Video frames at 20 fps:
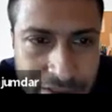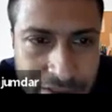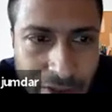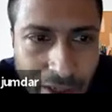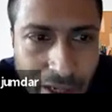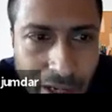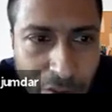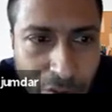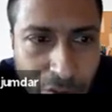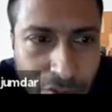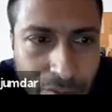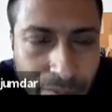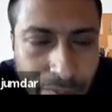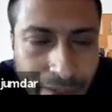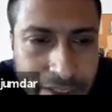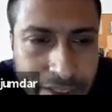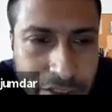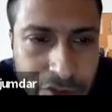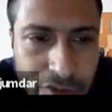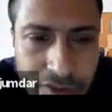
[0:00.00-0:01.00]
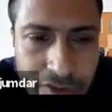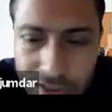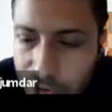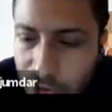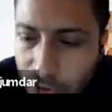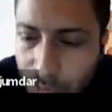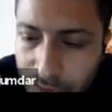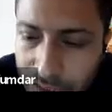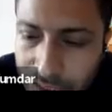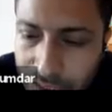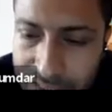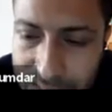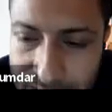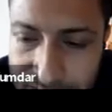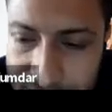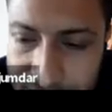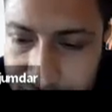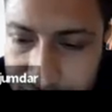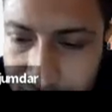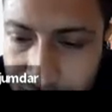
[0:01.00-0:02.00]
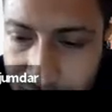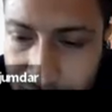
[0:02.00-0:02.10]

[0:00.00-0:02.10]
So how mature the community is,